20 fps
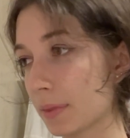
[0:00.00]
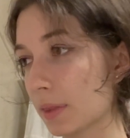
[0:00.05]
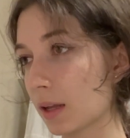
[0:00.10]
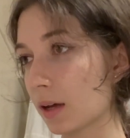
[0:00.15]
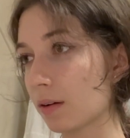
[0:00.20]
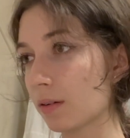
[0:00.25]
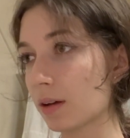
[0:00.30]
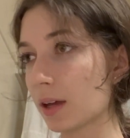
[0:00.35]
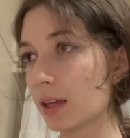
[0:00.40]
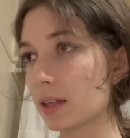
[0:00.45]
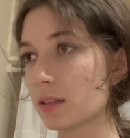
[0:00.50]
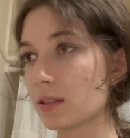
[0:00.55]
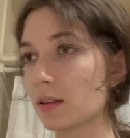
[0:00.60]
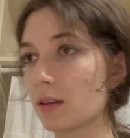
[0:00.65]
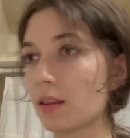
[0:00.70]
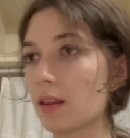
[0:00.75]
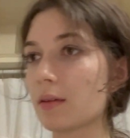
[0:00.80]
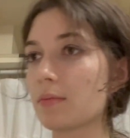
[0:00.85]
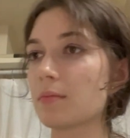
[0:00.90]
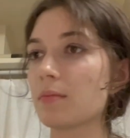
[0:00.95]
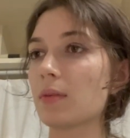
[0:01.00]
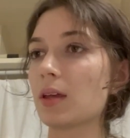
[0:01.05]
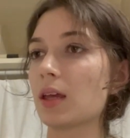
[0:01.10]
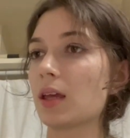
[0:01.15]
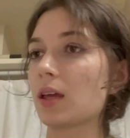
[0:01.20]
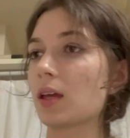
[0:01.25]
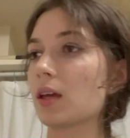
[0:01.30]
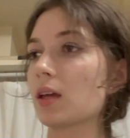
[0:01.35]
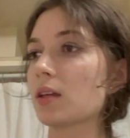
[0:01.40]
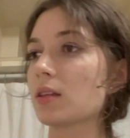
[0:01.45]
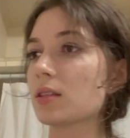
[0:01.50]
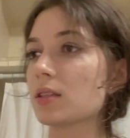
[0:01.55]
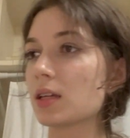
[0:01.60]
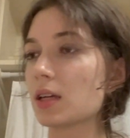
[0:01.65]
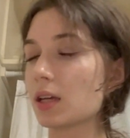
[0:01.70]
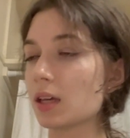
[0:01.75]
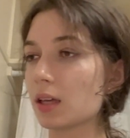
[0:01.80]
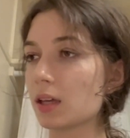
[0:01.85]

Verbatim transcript: Okay, so let me take